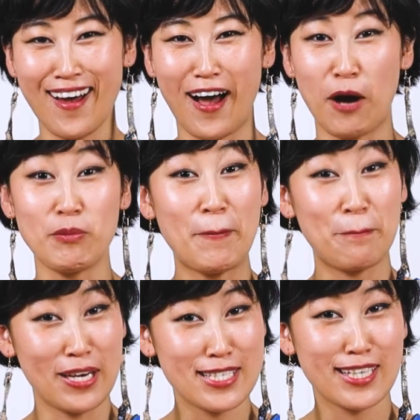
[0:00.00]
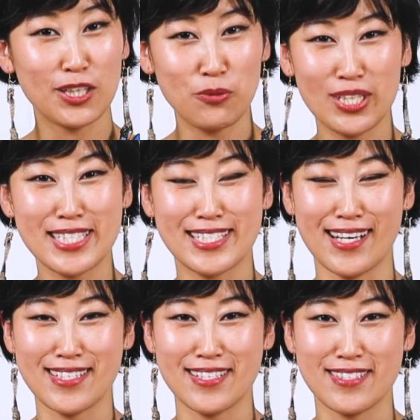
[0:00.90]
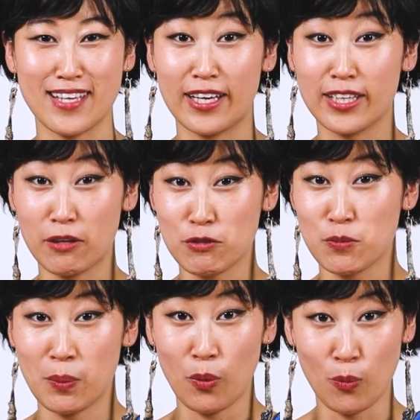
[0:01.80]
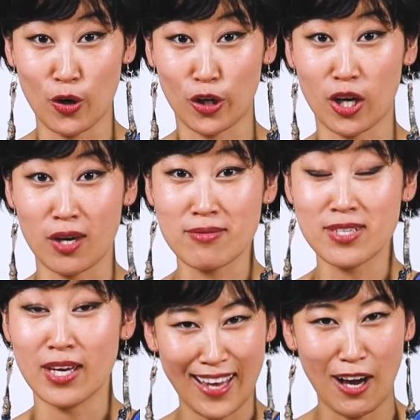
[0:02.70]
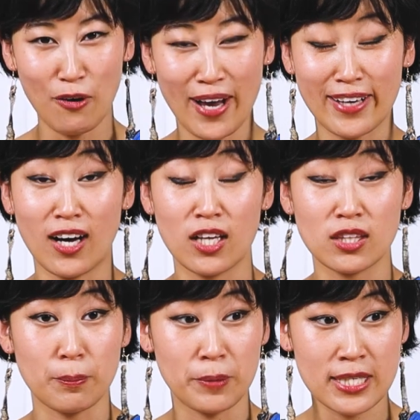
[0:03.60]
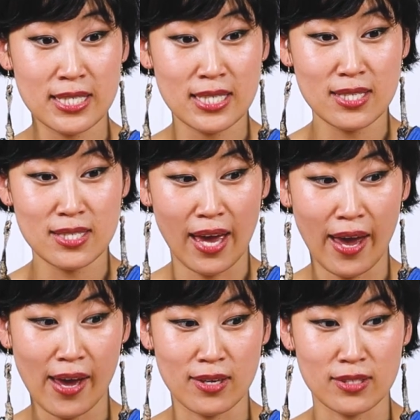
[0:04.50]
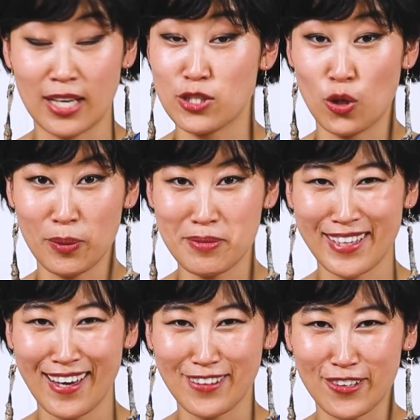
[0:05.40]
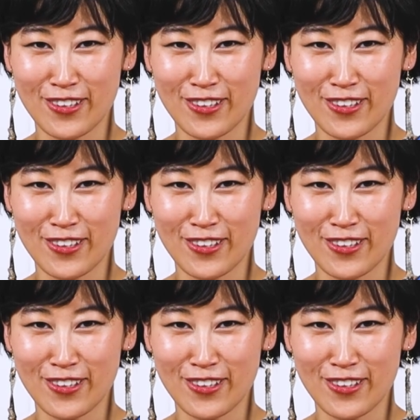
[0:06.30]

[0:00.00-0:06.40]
And basically what it does is that it gives people more curves. Now I cut the pieces and I sew them together.